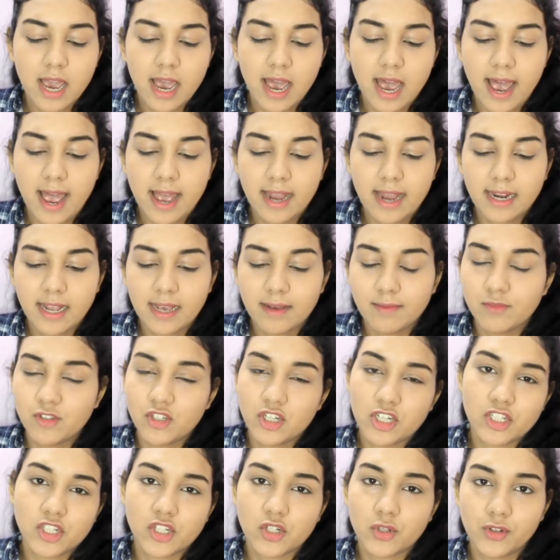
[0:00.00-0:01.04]
and I'm
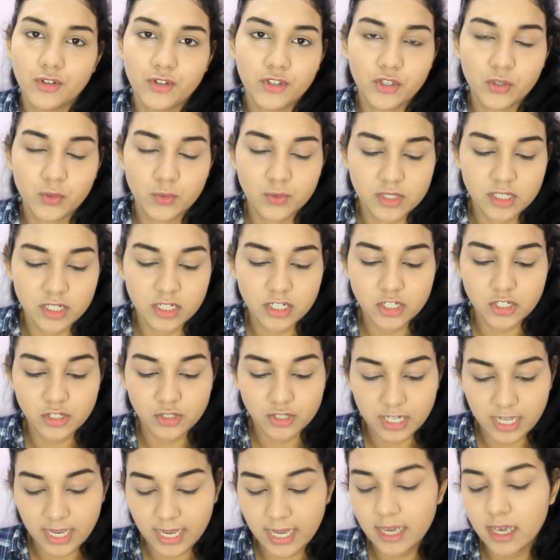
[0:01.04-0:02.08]
just going to use it
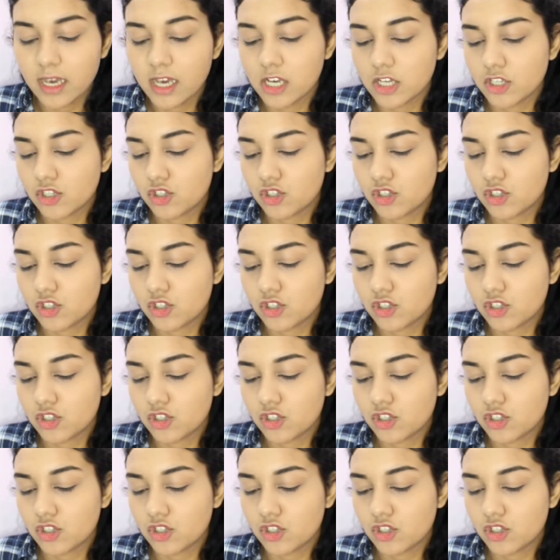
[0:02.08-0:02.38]
today.